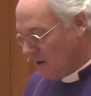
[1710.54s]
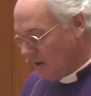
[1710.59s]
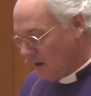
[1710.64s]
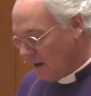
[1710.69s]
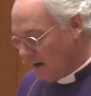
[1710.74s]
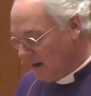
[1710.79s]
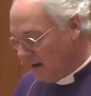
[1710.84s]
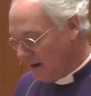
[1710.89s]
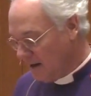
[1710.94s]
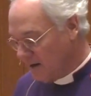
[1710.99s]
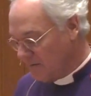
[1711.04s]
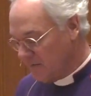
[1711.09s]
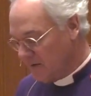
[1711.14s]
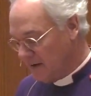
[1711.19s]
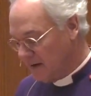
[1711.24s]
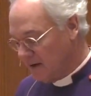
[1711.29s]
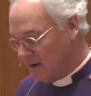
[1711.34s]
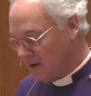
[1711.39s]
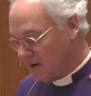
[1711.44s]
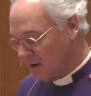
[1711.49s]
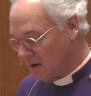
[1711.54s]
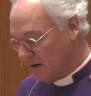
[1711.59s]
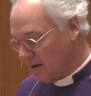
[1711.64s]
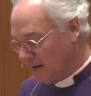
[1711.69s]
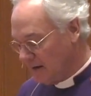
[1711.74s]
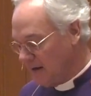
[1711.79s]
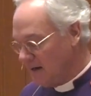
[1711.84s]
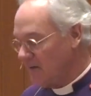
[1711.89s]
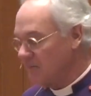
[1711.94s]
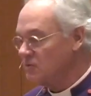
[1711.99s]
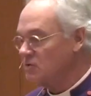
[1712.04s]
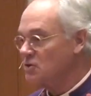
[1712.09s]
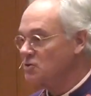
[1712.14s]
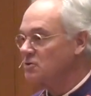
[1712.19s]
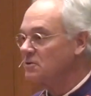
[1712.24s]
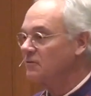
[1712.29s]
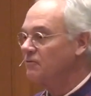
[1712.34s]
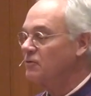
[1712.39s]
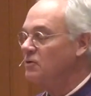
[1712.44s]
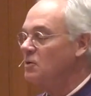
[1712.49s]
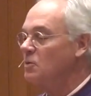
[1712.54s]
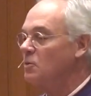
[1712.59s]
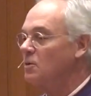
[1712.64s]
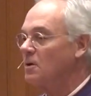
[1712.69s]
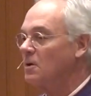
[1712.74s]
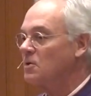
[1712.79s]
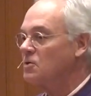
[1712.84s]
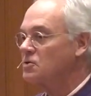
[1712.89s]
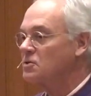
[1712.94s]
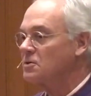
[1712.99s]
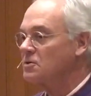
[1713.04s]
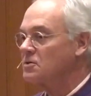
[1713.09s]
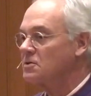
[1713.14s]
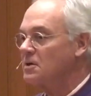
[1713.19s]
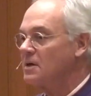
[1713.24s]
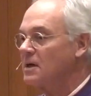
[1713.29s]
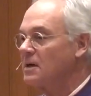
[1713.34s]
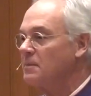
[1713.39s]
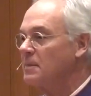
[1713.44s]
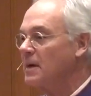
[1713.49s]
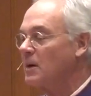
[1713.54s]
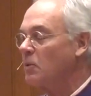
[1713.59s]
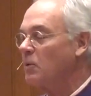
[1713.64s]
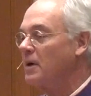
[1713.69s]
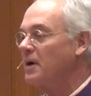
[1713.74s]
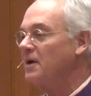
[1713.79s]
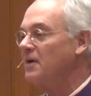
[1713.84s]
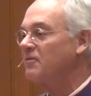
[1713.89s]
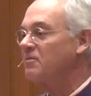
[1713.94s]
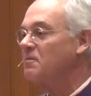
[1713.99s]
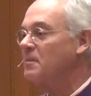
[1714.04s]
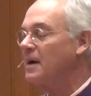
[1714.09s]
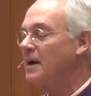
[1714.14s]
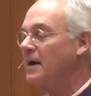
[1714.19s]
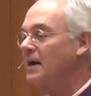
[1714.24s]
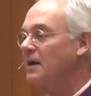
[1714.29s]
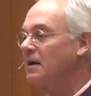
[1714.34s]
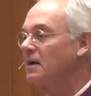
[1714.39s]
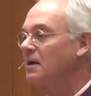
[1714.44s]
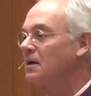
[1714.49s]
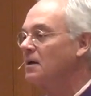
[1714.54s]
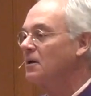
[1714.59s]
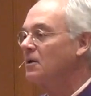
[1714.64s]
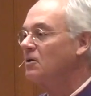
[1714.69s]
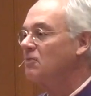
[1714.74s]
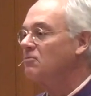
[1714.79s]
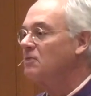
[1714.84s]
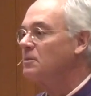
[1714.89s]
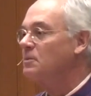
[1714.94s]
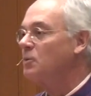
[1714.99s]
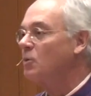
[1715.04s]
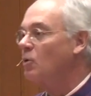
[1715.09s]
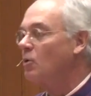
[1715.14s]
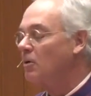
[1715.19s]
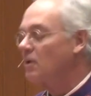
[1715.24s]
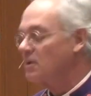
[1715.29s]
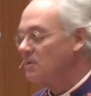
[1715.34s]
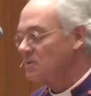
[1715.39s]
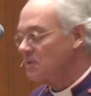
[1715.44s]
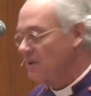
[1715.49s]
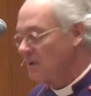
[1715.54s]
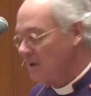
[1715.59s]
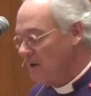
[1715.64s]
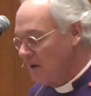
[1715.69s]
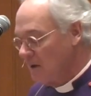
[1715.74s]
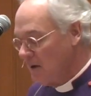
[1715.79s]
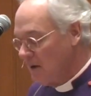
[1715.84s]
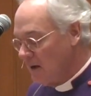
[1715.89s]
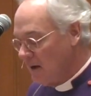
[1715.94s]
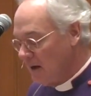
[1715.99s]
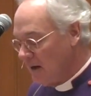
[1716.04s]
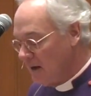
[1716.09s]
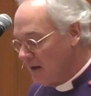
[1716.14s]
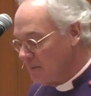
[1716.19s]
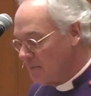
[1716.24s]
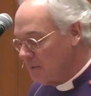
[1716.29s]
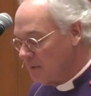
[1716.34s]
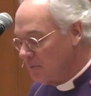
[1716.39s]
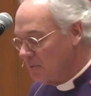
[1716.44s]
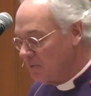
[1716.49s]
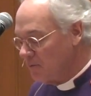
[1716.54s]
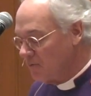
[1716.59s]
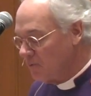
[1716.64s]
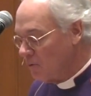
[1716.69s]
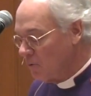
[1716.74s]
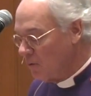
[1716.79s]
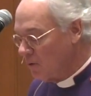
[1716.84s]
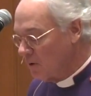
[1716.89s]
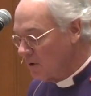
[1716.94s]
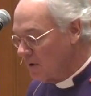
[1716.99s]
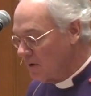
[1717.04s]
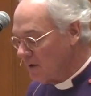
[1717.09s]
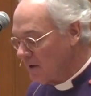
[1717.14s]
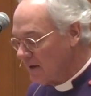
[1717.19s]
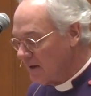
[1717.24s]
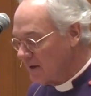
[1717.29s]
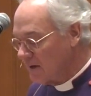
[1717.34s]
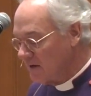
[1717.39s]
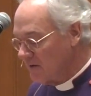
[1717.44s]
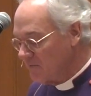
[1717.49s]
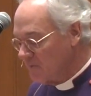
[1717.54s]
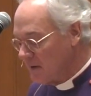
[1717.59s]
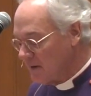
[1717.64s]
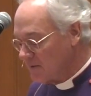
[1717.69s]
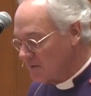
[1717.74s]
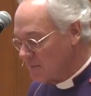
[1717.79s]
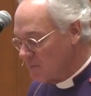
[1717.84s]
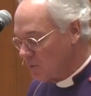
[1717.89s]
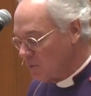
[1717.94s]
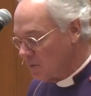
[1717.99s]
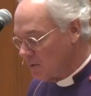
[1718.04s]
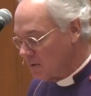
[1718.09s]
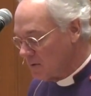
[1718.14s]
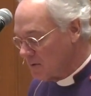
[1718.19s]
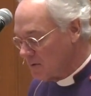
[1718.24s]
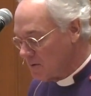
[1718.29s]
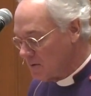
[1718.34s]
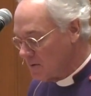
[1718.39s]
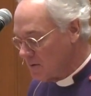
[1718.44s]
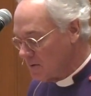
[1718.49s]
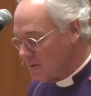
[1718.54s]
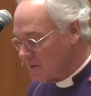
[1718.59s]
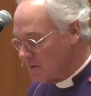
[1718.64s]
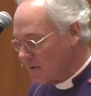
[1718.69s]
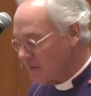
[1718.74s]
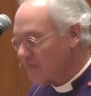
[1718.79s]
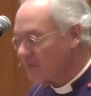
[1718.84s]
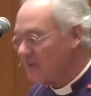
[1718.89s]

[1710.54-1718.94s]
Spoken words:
I have just a few words to say by way of my report, but before I give my report, I